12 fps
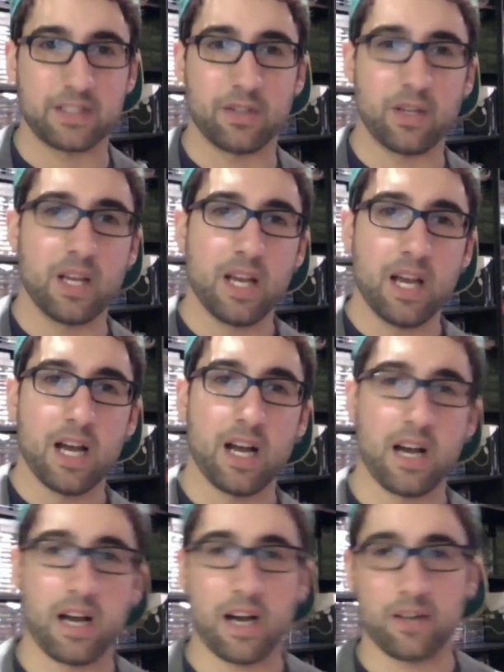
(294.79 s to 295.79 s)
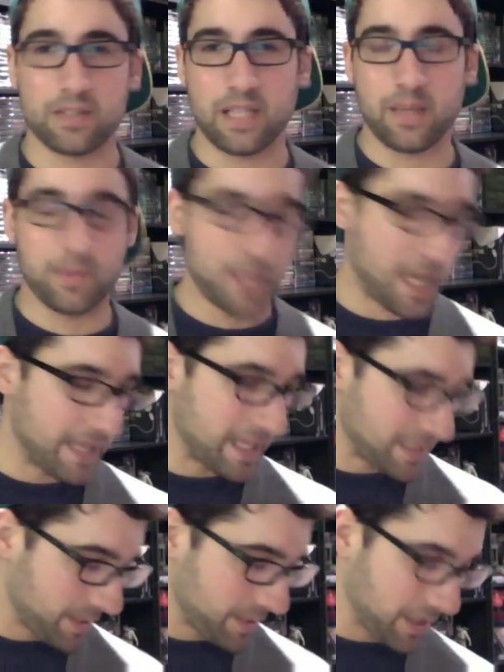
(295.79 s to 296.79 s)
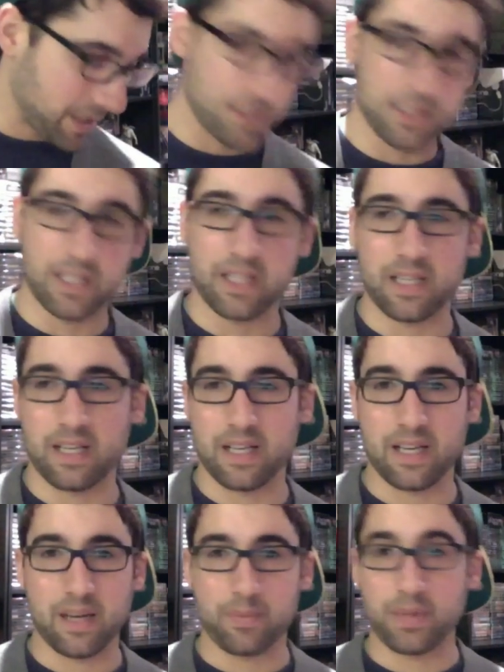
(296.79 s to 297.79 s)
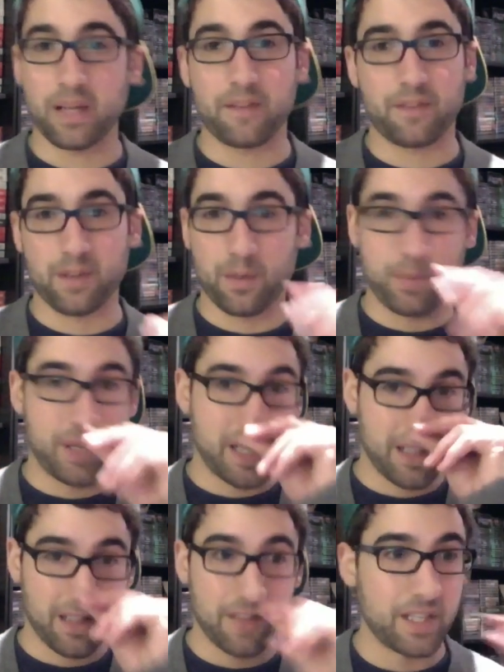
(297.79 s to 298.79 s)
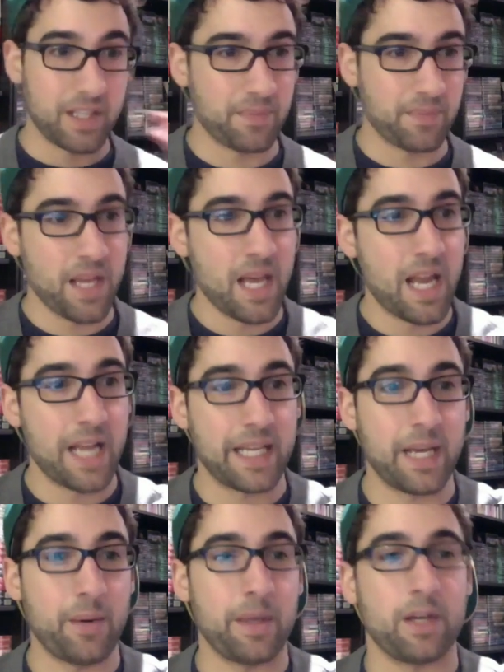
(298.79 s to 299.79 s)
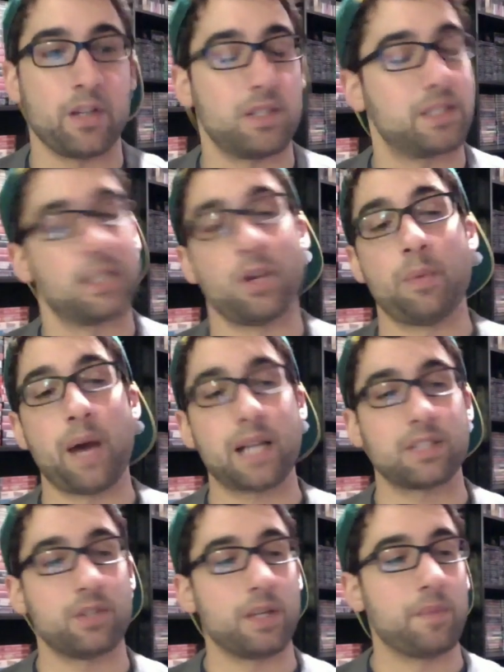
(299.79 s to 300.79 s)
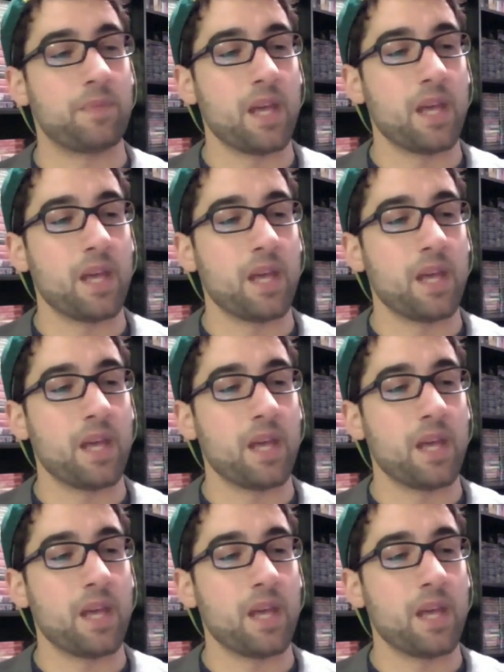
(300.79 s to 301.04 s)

So I was able to add that to my collection and play it for a little bit, and I loved it. I can't wait to go back to it.